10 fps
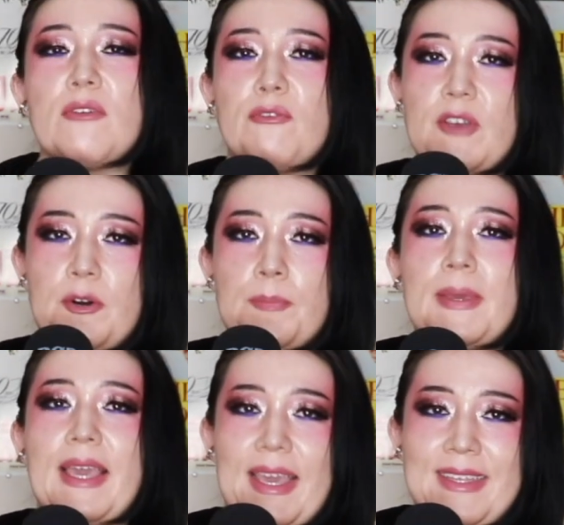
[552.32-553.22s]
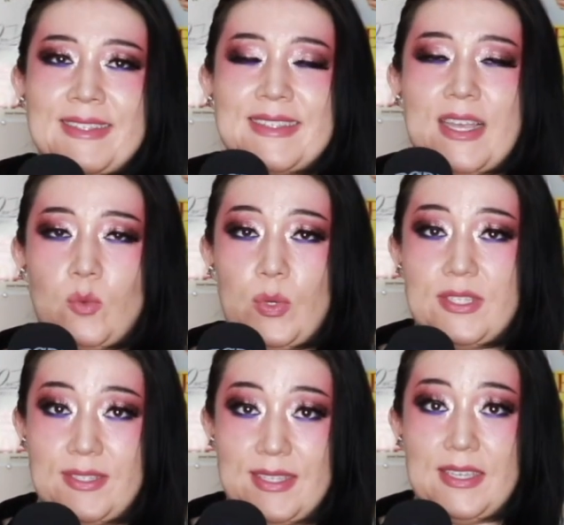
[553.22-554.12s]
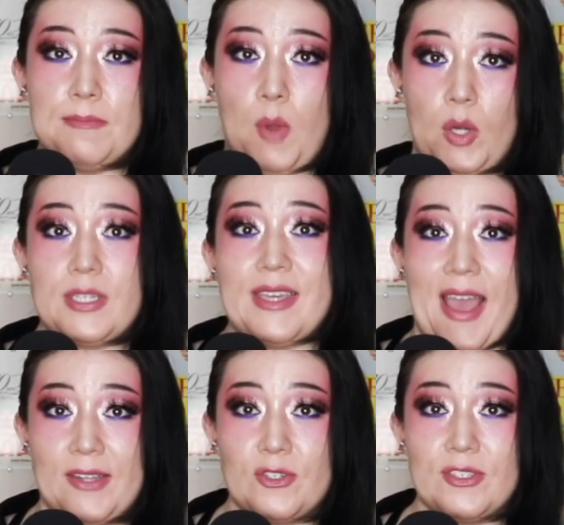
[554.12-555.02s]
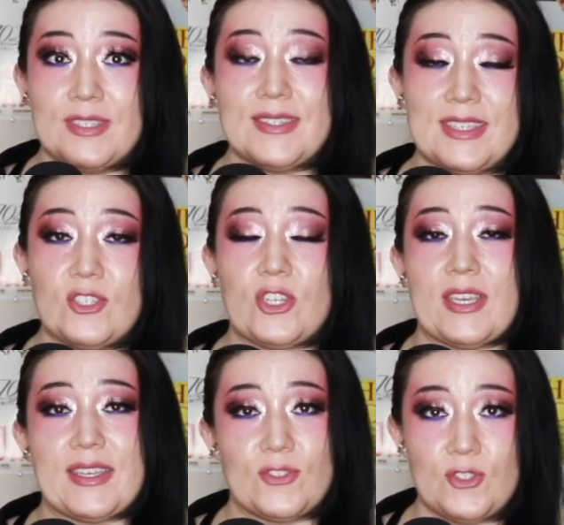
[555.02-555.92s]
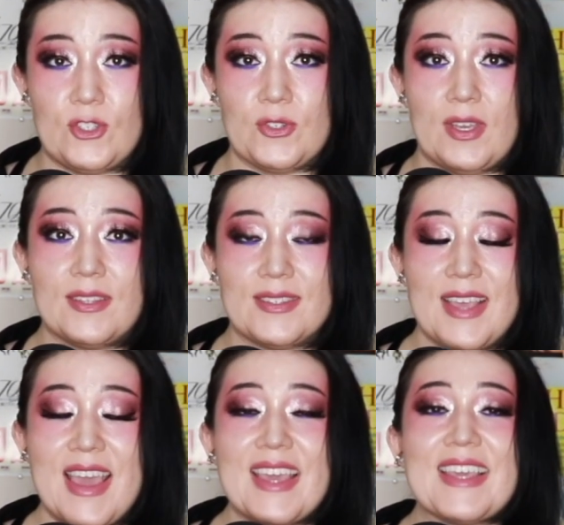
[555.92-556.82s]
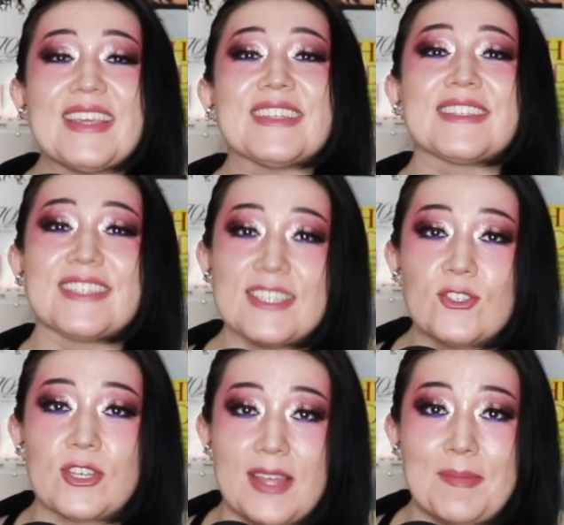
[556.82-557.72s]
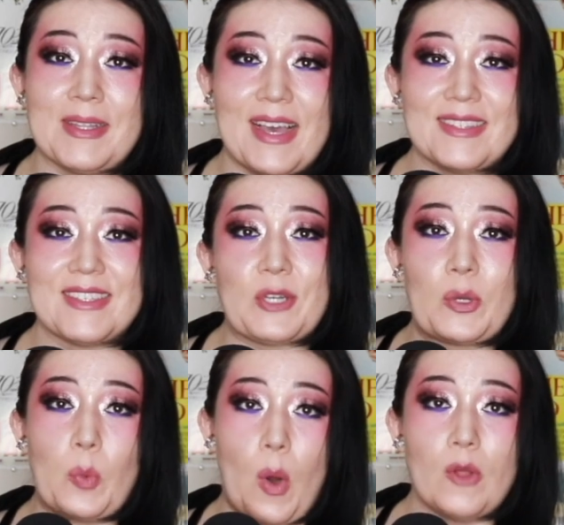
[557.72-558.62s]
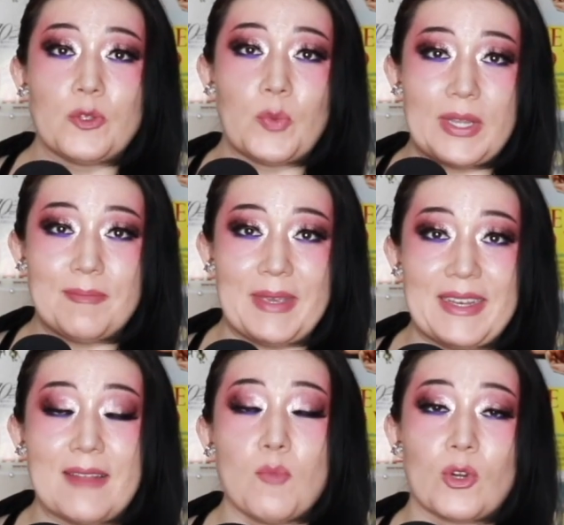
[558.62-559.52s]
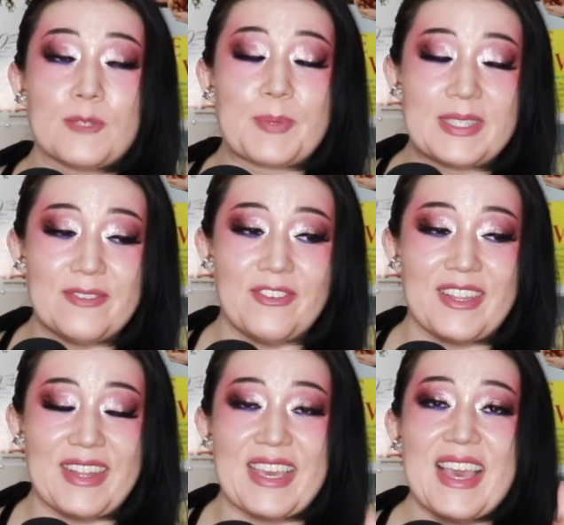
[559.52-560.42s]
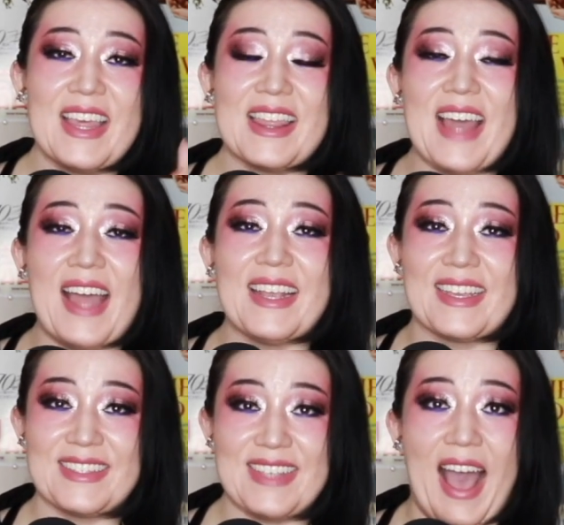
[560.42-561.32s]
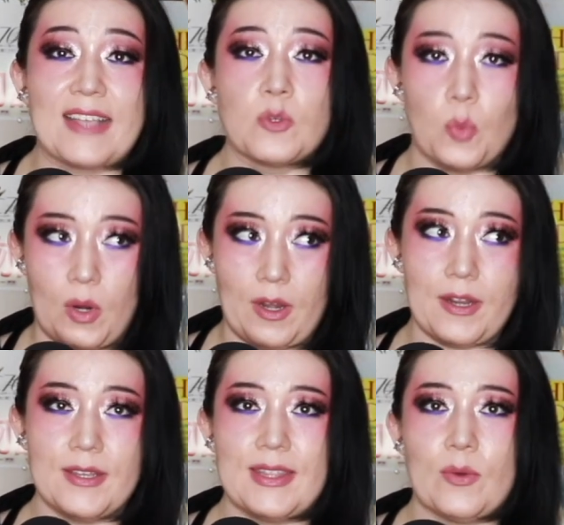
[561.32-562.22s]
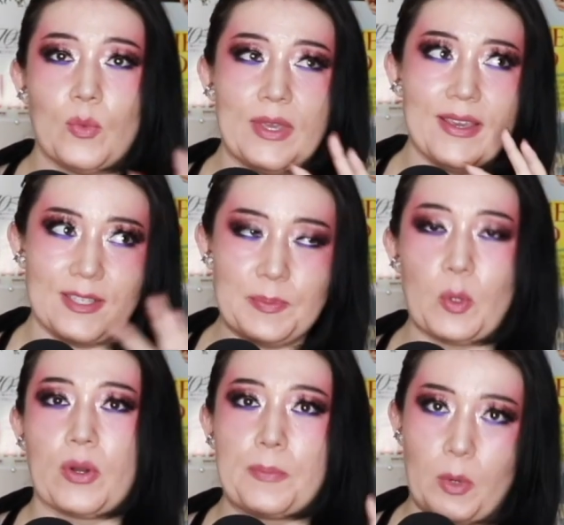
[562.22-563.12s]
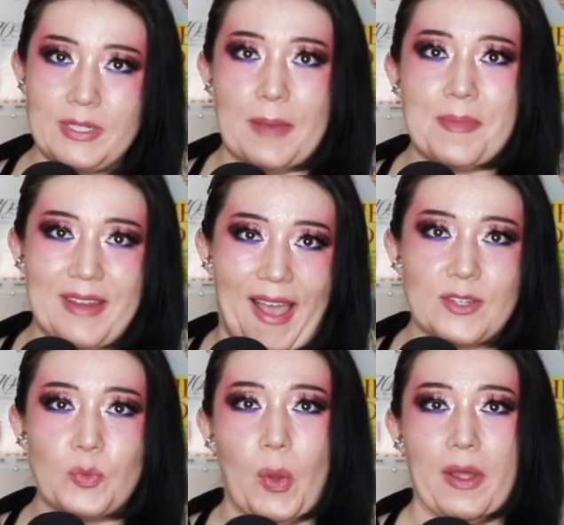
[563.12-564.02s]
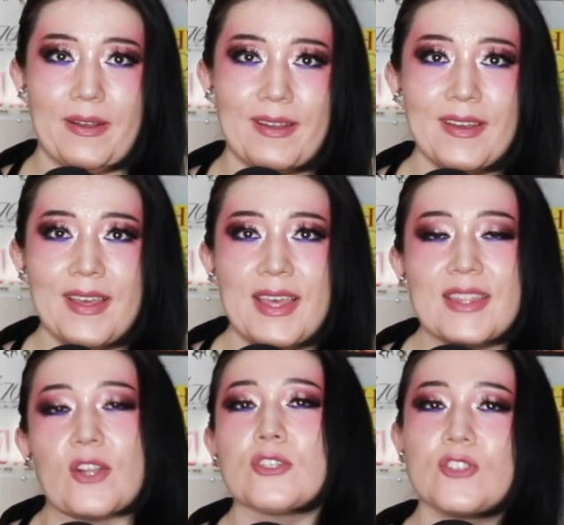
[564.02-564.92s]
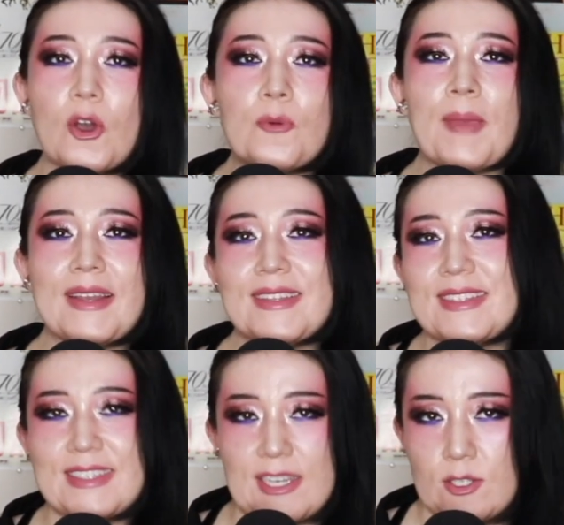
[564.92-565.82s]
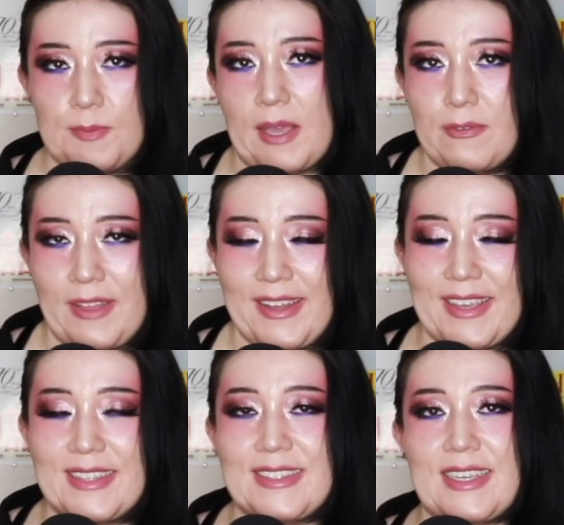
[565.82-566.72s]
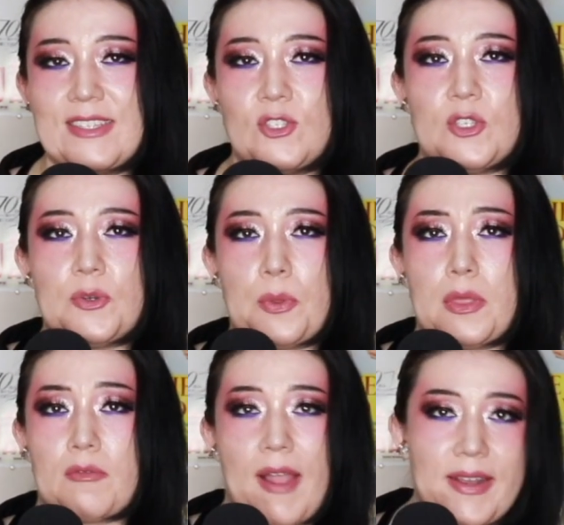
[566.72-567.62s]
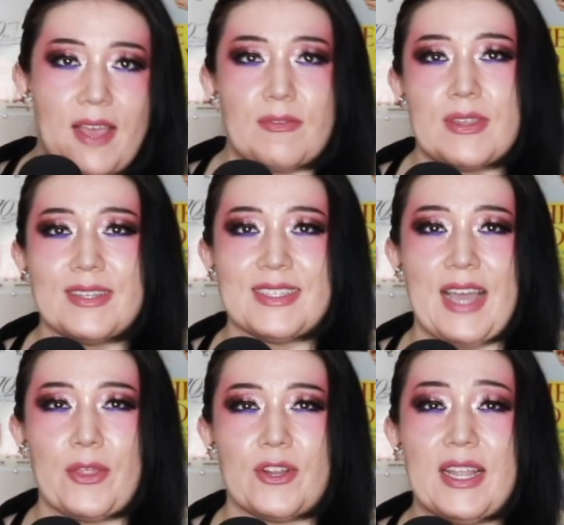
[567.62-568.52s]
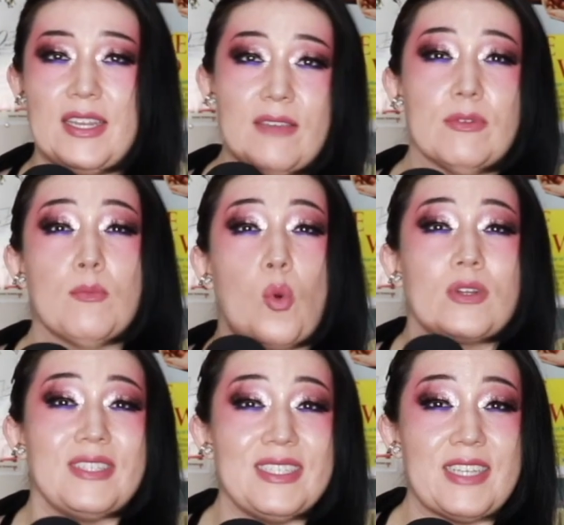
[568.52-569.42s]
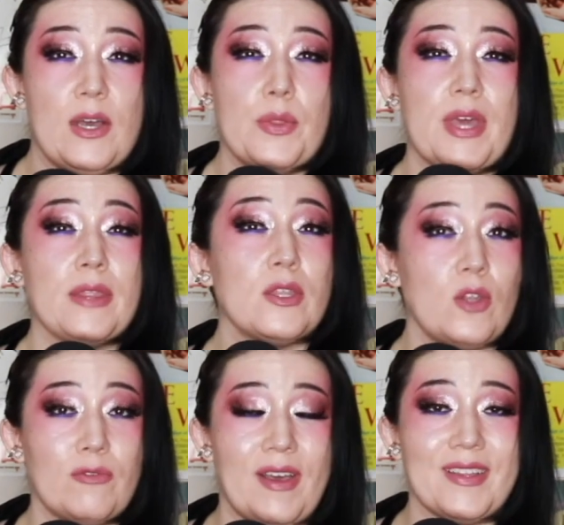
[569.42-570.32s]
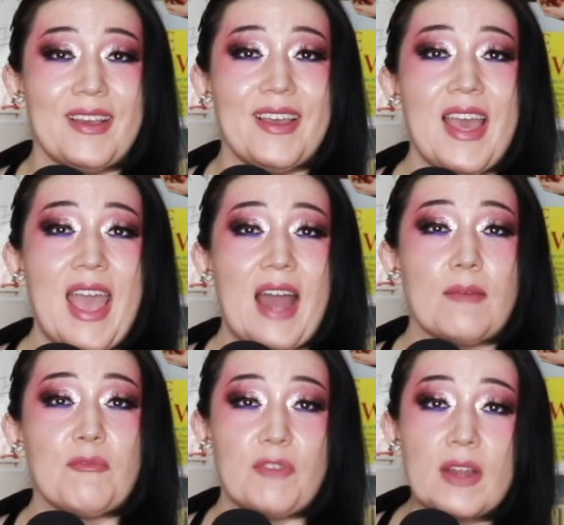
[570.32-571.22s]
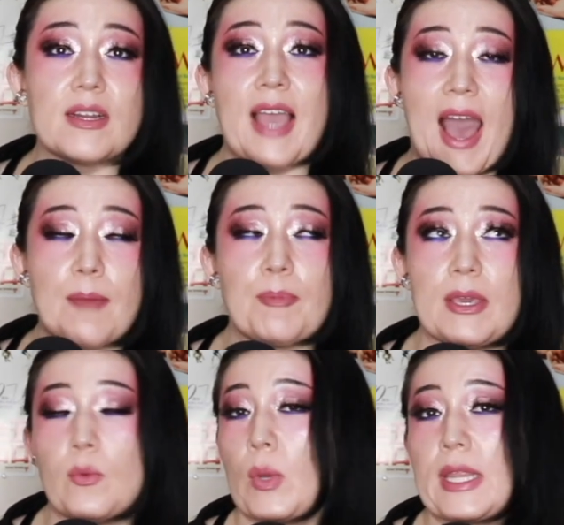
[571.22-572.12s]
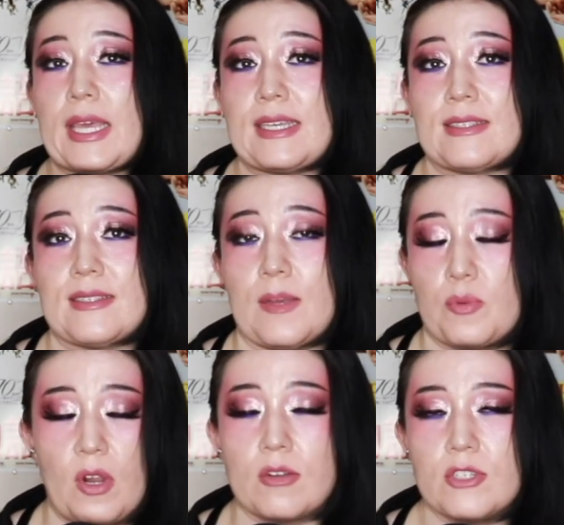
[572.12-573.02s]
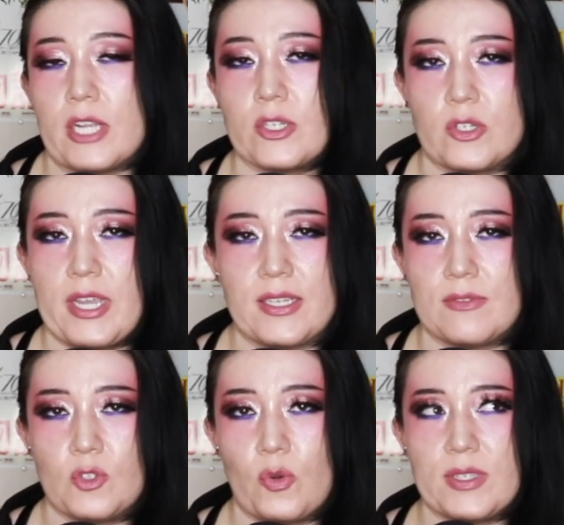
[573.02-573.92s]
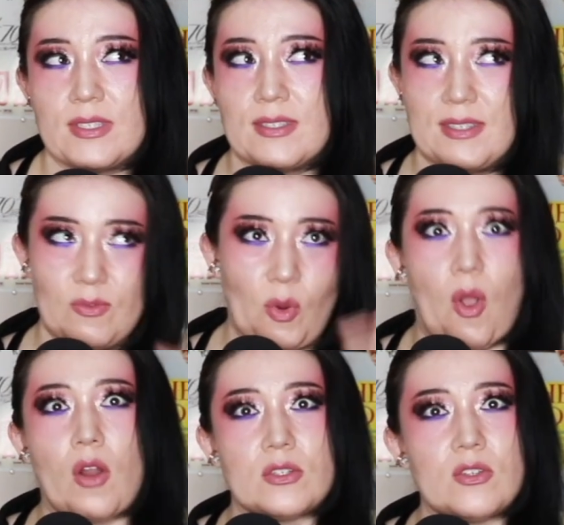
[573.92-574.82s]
the film begins and we see Marty Anderson teaching his students, he is teaching them a lesson on Walt Whitman, and more specifically, that exact work that we explore in more depth in Act 1. There are so many details Mike Flanagan did to thread everything together in even more detail than the novella, and I'm very happy with his approach and creative choices in regard